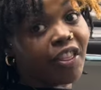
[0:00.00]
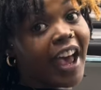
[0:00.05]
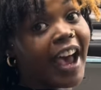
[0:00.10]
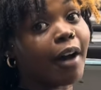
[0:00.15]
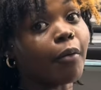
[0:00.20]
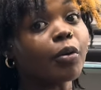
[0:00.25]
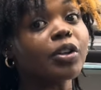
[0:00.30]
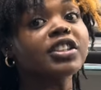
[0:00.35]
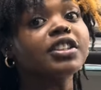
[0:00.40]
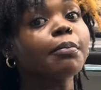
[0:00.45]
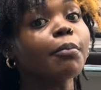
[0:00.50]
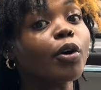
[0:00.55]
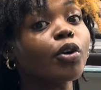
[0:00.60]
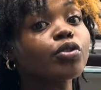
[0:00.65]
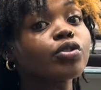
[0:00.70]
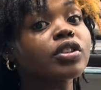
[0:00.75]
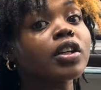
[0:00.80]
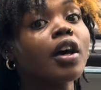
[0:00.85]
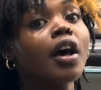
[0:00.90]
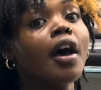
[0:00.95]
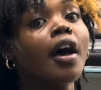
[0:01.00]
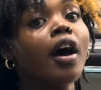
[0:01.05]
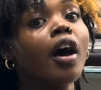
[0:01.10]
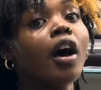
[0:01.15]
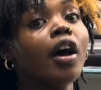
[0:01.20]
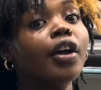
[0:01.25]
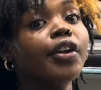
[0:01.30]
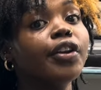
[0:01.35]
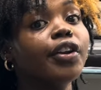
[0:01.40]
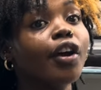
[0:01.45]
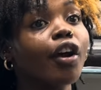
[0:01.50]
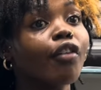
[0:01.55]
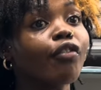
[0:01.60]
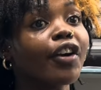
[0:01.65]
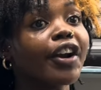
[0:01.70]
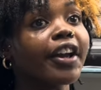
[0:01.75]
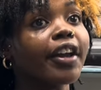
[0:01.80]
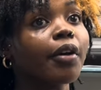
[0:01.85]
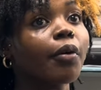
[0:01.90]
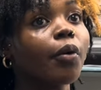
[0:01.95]
That was the most nerve
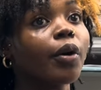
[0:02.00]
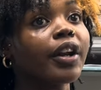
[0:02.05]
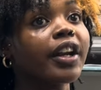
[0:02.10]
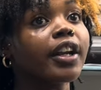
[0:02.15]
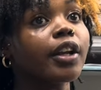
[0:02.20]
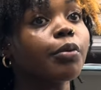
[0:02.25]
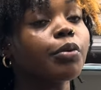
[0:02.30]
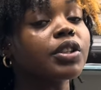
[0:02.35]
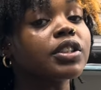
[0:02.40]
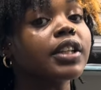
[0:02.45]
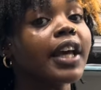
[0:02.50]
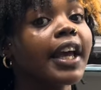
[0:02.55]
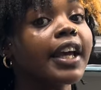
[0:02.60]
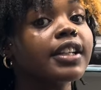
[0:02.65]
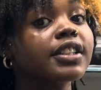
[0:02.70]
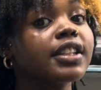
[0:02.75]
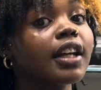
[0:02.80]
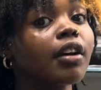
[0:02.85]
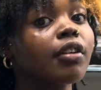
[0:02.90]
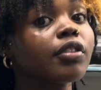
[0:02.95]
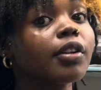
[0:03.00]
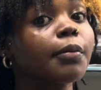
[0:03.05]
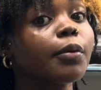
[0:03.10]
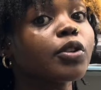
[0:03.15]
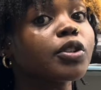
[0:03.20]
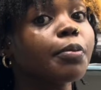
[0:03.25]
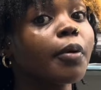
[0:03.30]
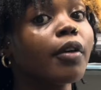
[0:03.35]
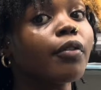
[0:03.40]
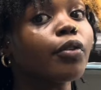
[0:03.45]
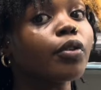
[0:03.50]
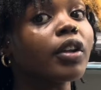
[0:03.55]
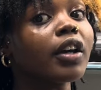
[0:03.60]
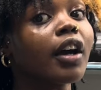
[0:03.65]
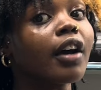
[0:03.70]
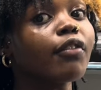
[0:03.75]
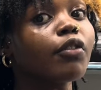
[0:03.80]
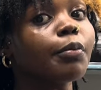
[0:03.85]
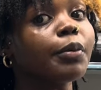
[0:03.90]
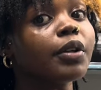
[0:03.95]
wracking one, and it was hands down the most painful thing
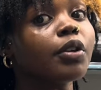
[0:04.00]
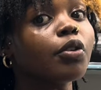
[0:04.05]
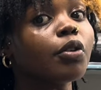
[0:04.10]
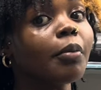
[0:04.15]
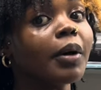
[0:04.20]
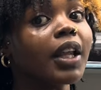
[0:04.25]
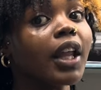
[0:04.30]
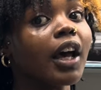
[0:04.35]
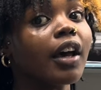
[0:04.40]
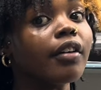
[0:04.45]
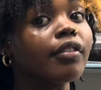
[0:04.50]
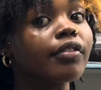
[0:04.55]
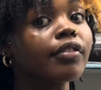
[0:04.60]
I've ever been through in my life.